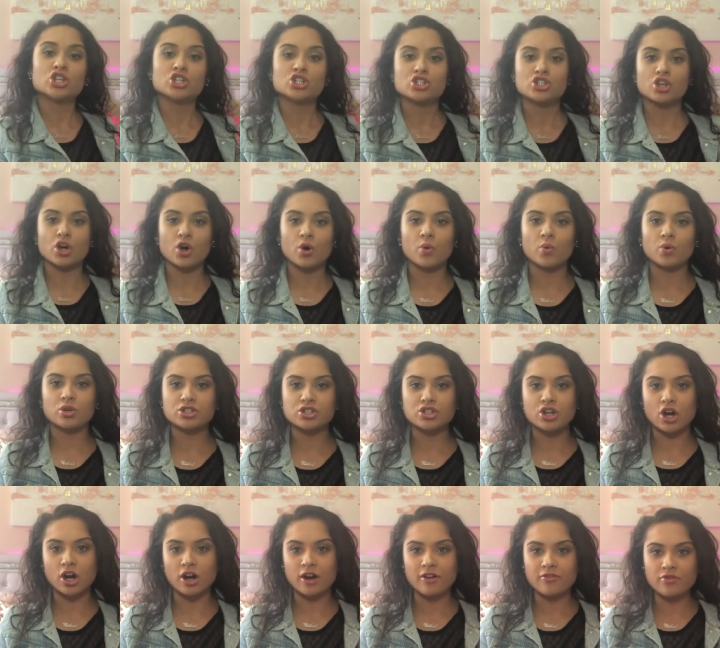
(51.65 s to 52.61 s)
So we'll
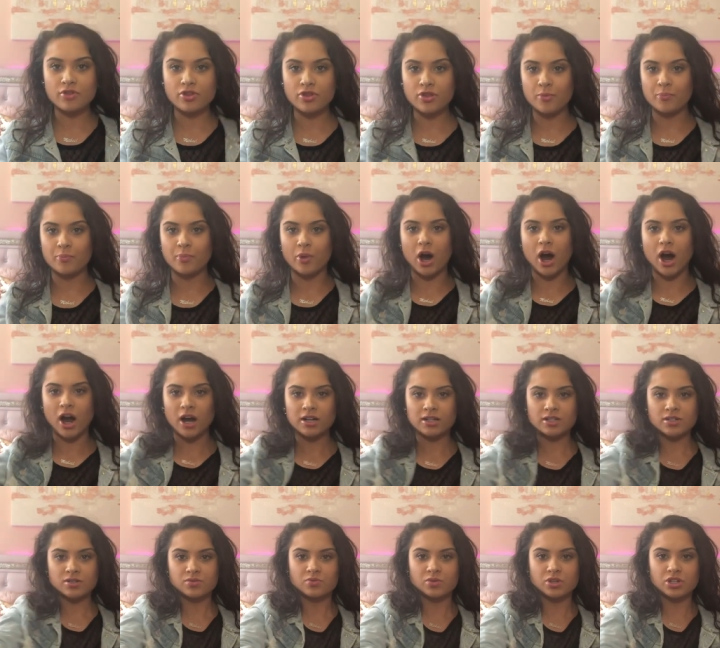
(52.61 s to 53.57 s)
start off with the
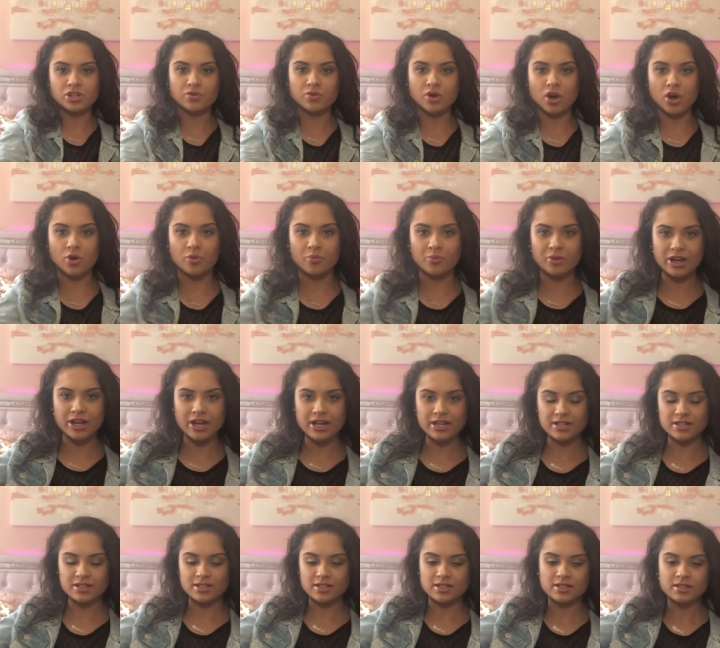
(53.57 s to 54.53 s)
box. When you open
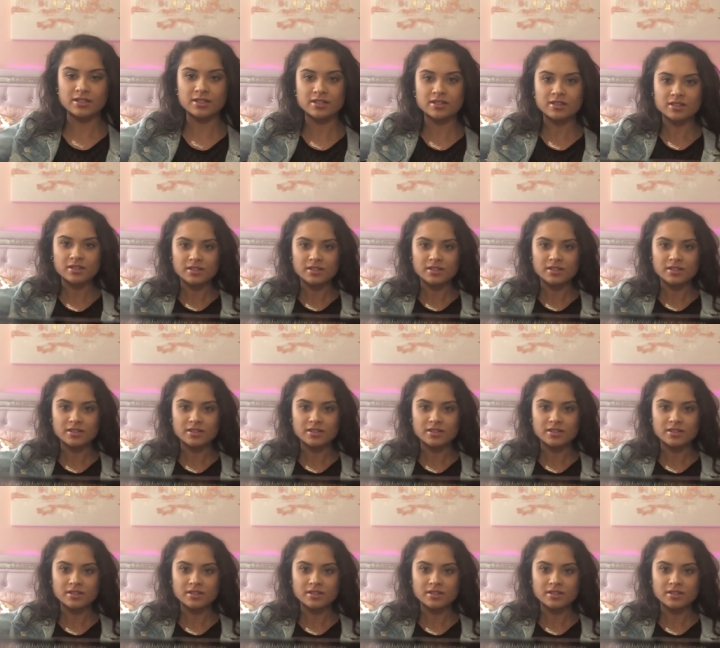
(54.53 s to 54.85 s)
it,